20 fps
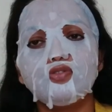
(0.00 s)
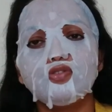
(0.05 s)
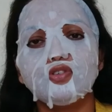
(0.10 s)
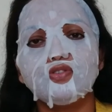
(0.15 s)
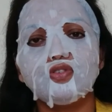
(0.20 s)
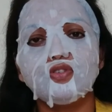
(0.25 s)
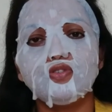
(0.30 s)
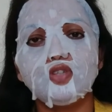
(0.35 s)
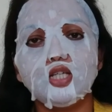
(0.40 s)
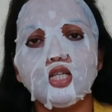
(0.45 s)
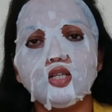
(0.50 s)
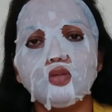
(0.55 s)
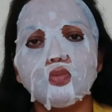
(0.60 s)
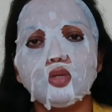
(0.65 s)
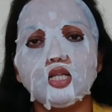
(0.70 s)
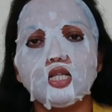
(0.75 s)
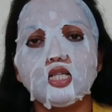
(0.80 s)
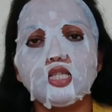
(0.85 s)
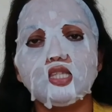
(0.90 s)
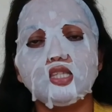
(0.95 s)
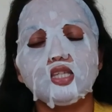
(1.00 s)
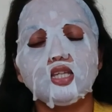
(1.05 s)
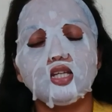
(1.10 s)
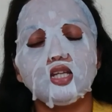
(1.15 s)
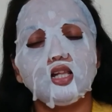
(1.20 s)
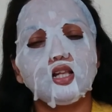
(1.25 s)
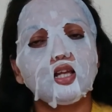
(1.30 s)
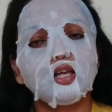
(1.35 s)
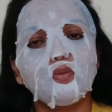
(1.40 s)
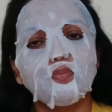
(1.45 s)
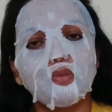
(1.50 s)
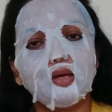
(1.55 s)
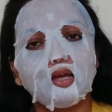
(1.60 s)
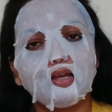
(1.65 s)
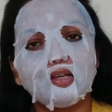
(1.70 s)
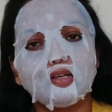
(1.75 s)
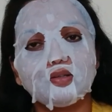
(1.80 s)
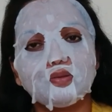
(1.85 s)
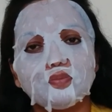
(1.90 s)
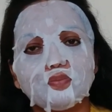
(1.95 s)
for 15 minutes and I'll come
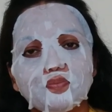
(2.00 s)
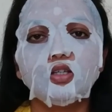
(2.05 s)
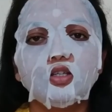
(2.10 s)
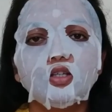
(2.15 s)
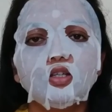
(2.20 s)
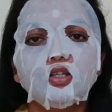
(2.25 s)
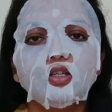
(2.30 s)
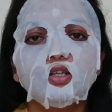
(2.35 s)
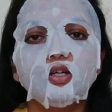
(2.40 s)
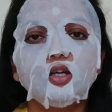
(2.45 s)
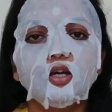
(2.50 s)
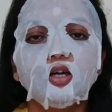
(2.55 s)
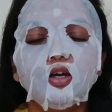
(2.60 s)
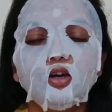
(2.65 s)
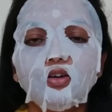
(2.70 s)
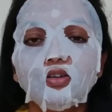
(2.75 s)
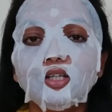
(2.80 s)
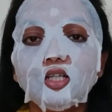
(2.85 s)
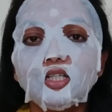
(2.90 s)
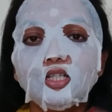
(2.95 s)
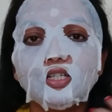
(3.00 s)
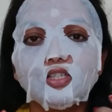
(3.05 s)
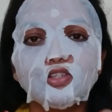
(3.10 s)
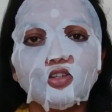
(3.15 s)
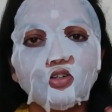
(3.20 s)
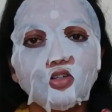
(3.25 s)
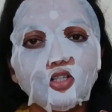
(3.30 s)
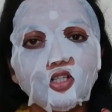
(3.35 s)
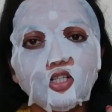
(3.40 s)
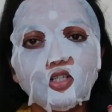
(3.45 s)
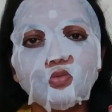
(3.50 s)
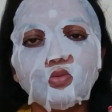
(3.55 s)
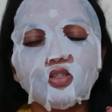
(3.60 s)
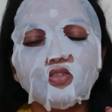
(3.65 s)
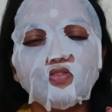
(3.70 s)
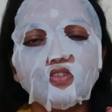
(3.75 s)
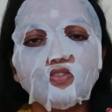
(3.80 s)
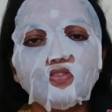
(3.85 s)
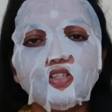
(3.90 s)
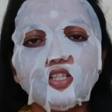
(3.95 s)
back. Okay, it has already
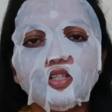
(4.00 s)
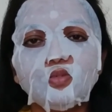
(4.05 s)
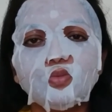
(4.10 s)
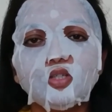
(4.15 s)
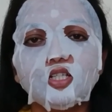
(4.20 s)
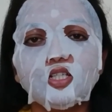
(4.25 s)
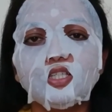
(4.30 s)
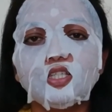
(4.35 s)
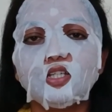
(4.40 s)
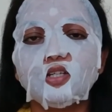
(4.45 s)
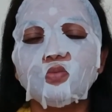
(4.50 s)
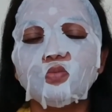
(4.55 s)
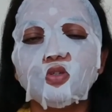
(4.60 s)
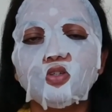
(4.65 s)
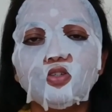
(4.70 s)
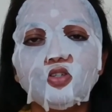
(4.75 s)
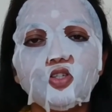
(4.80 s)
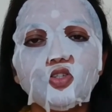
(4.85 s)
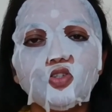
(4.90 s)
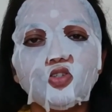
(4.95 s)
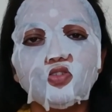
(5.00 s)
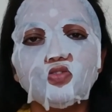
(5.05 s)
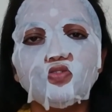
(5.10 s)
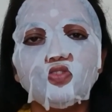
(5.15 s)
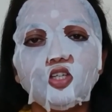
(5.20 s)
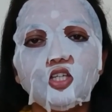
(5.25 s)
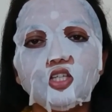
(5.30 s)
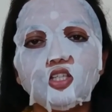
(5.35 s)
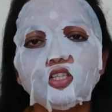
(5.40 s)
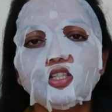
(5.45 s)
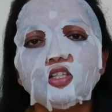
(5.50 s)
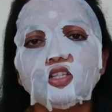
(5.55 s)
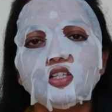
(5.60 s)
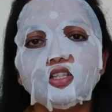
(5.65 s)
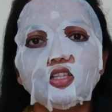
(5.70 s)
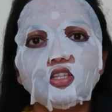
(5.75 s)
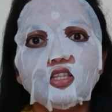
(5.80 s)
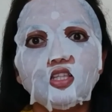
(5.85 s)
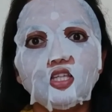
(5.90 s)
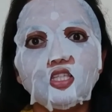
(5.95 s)
been 15 minutes and I'm going to reveal,
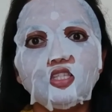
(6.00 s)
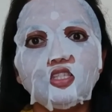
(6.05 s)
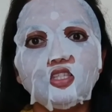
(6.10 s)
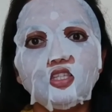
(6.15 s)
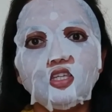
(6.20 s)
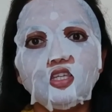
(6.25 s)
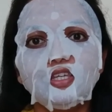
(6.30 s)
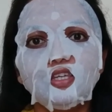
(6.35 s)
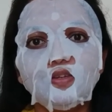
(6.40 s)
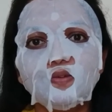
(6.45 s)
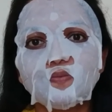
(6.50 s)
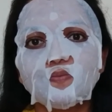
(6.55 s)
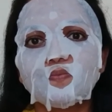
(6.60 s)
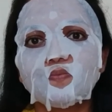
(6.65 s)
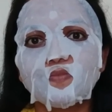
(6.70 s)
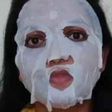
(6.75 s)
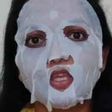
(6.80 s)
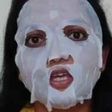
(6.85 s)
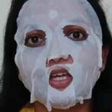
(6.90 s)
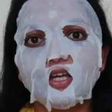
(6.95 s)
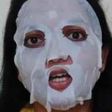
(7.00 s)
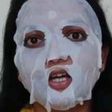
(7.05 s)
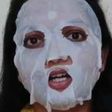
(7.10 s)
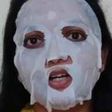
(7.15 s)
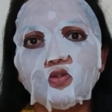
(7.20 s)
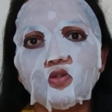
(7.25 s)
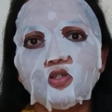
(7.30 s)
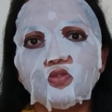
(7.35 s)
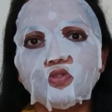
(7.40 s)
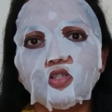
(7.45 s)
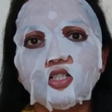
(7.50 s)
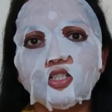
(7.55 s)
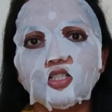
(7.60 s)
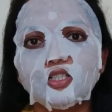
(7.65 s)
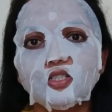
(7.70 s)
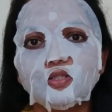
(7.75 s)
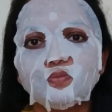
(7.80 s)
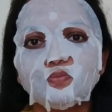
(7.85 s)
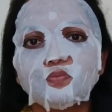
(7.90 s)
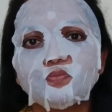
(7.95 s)
let's see how it worked.